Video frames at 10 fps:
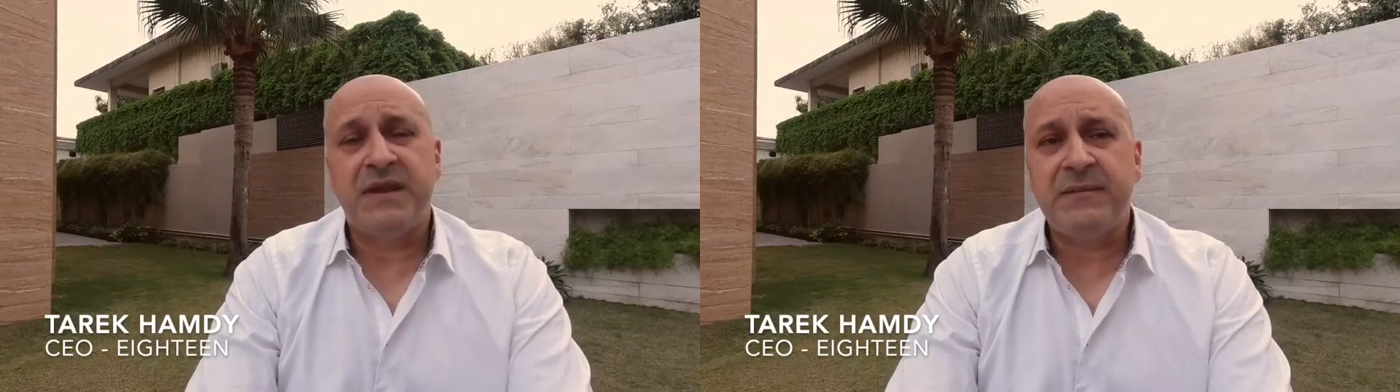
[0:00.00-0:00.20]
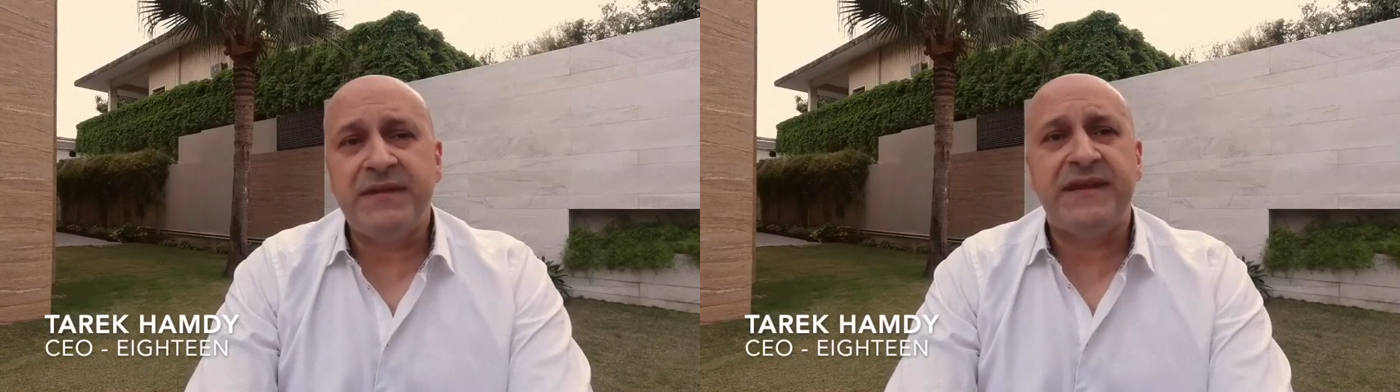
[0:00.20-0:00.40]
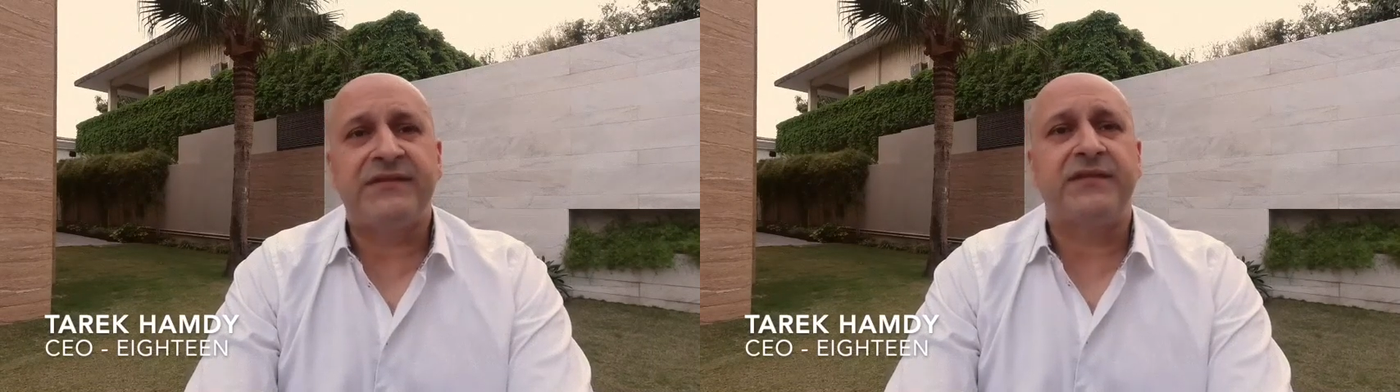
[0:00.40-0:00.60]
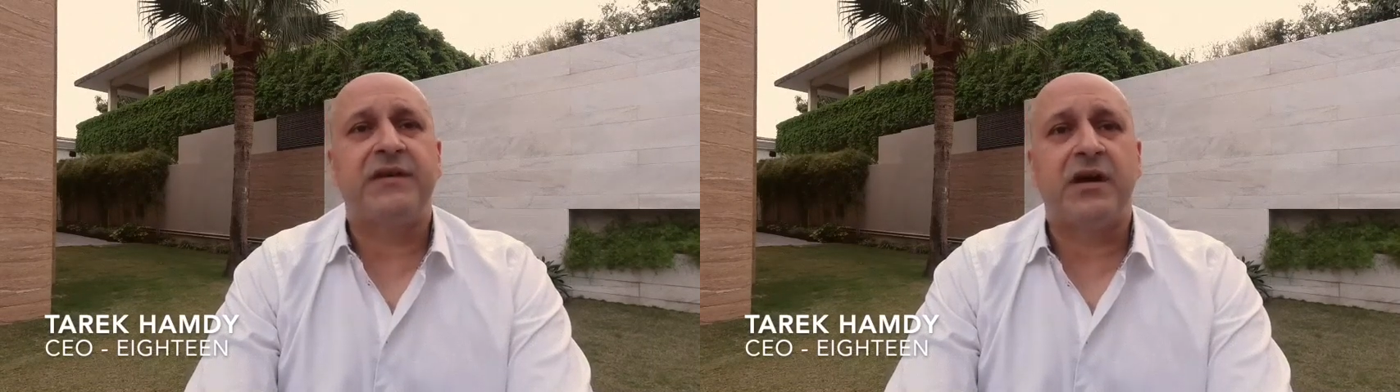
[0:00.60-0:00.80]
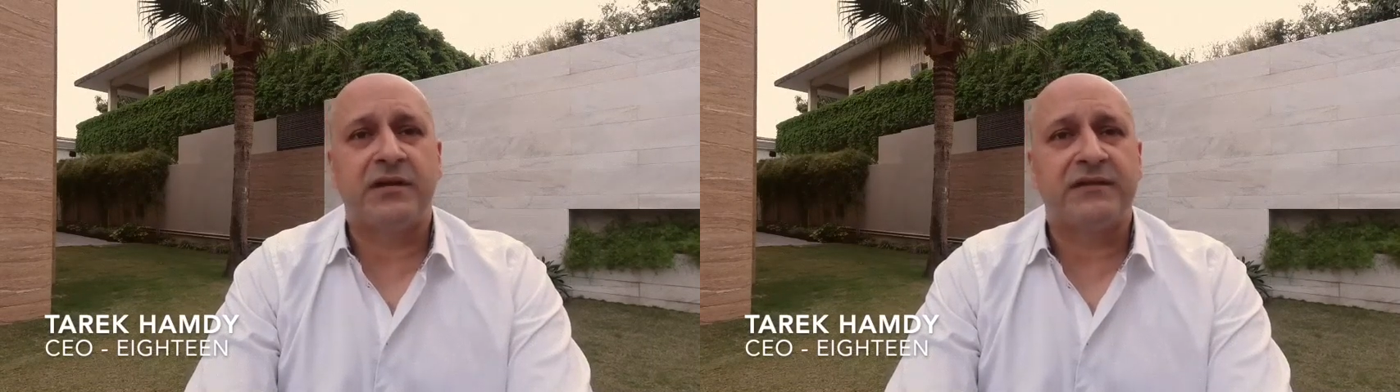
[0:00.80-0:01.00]
maybe
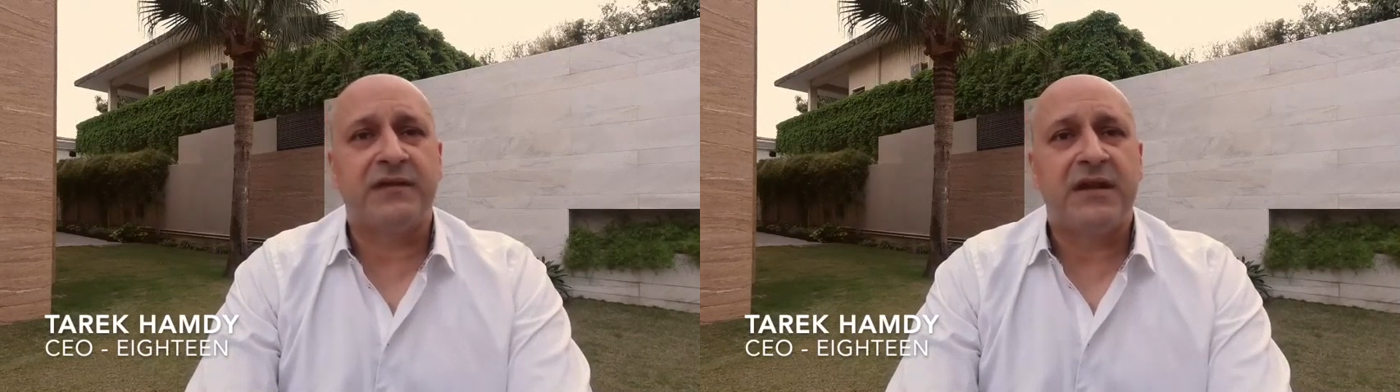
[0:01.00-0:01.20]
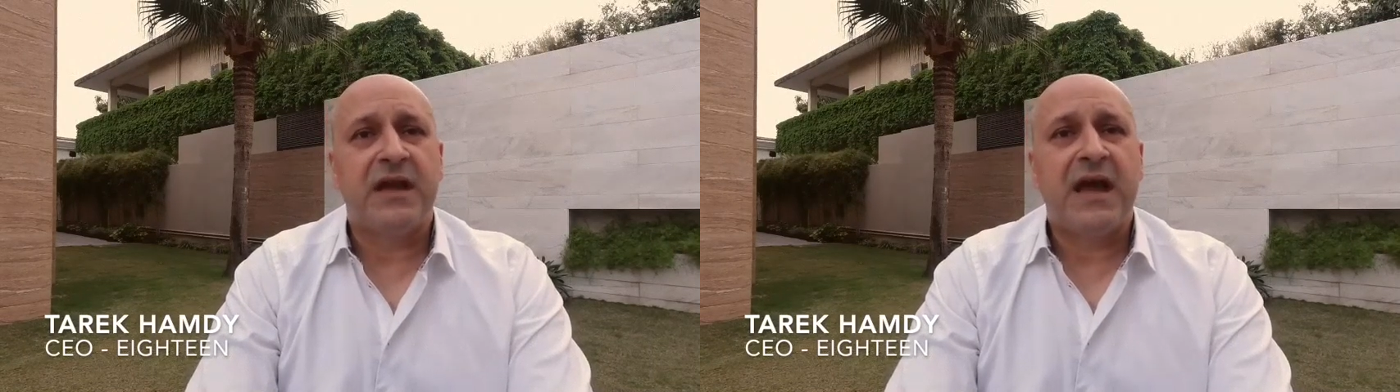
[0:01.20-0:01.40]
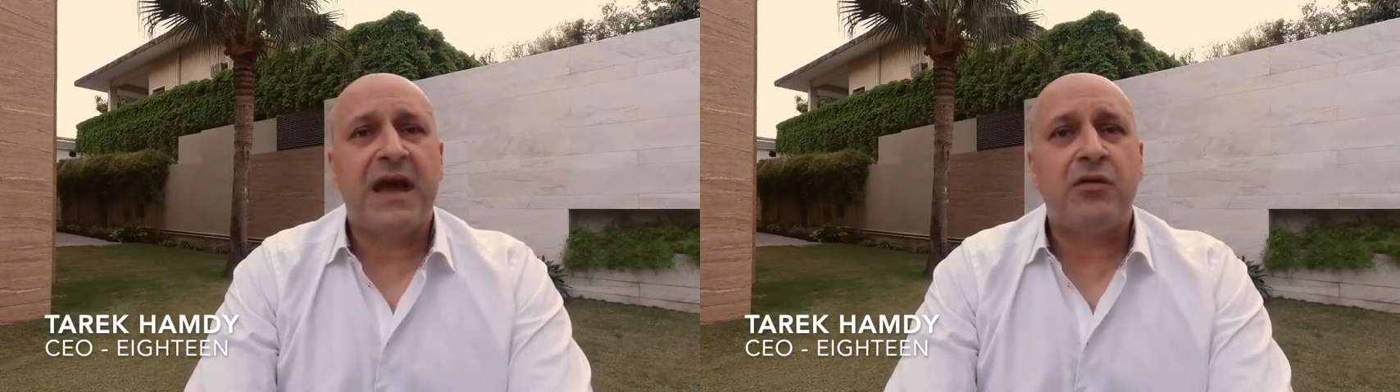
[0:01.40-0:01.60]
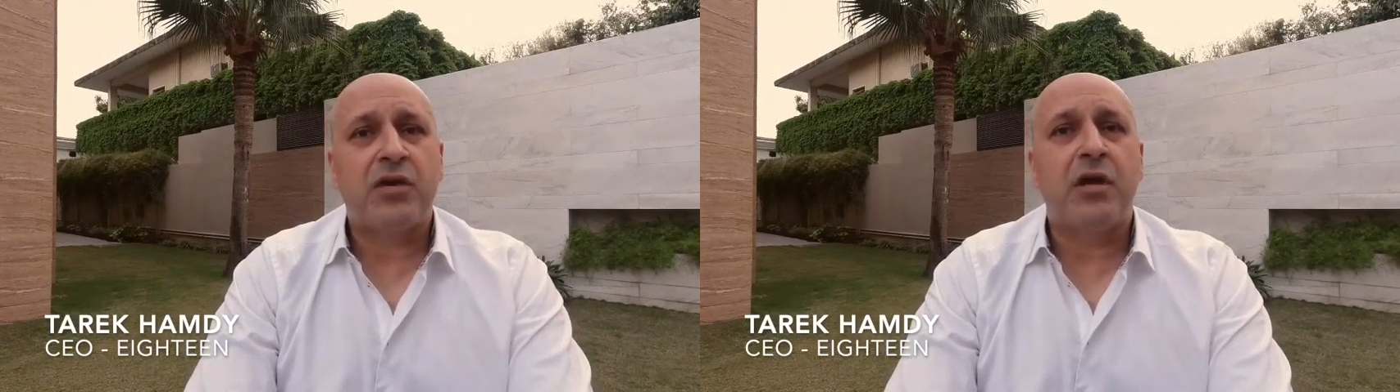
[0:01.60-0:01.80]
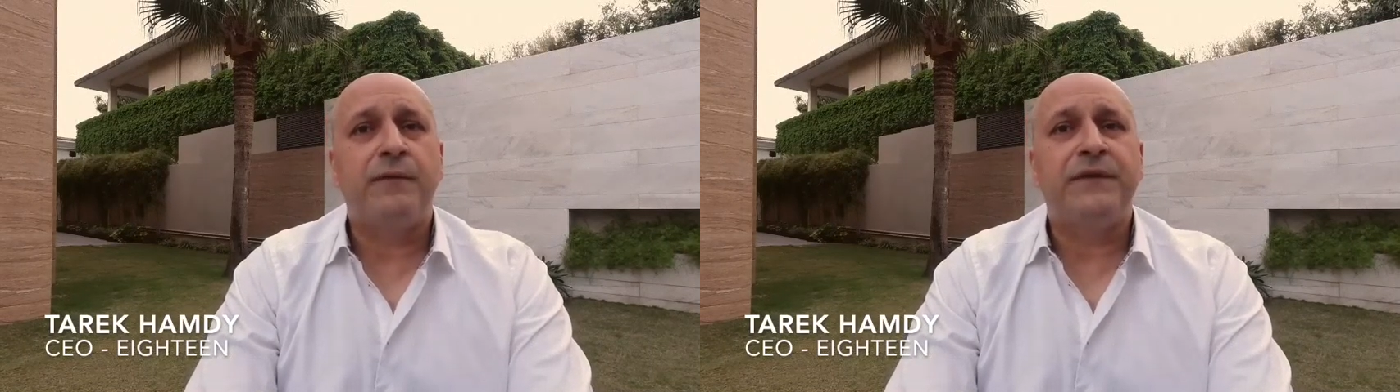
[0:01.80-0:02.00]
tested hard.
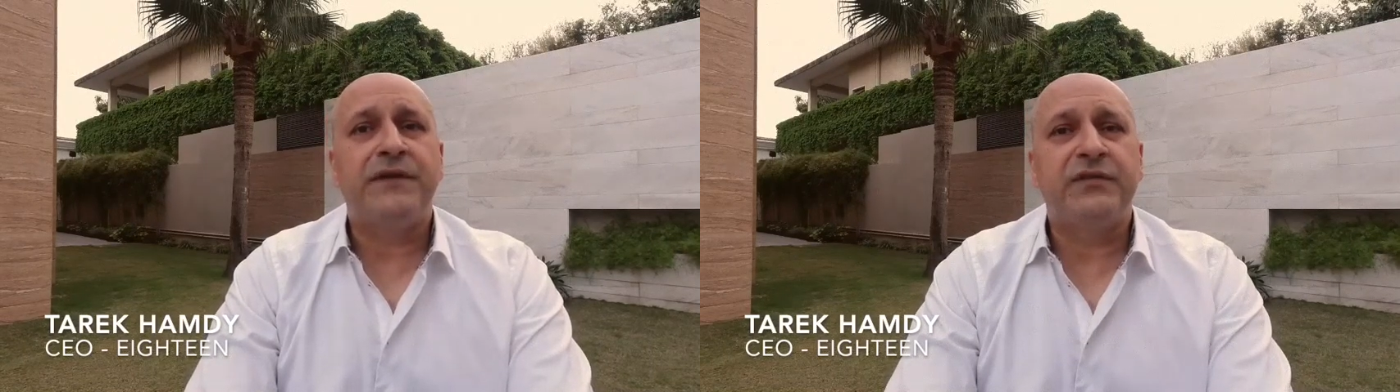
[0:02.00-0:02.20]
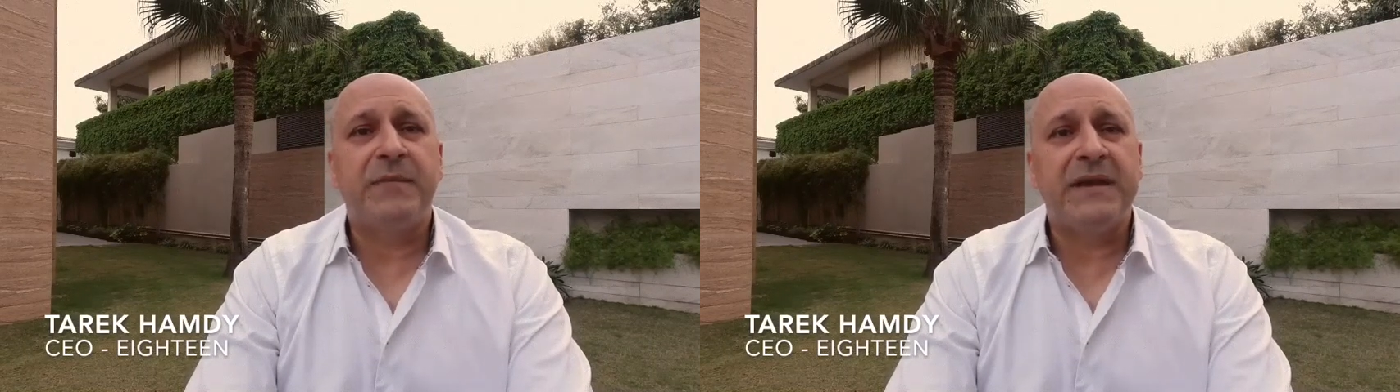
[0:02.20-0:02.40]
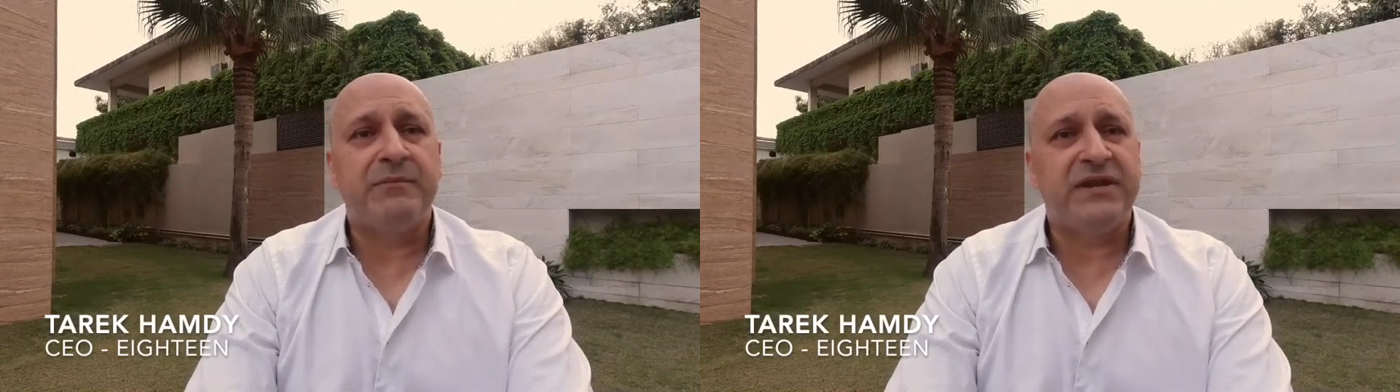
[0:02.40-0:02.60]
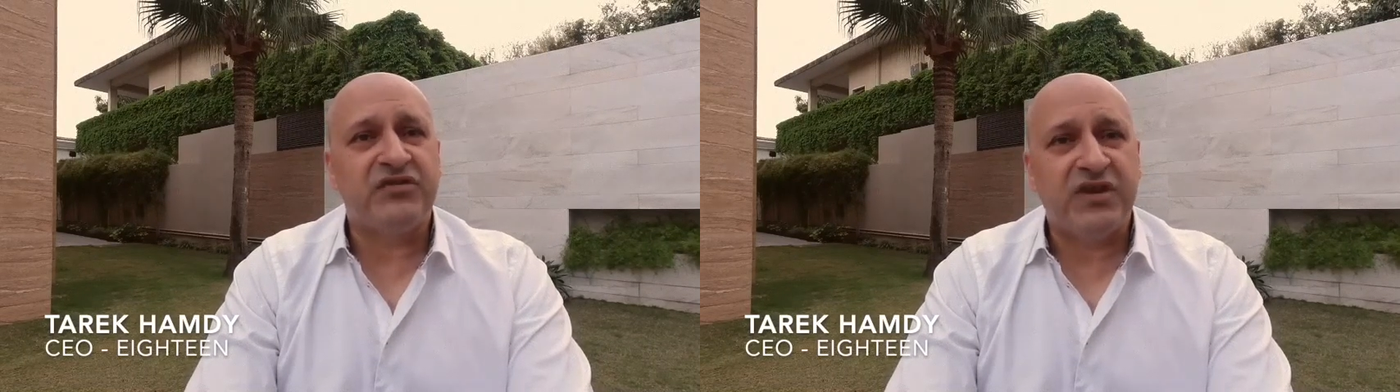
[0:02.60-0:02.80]
Our confidence might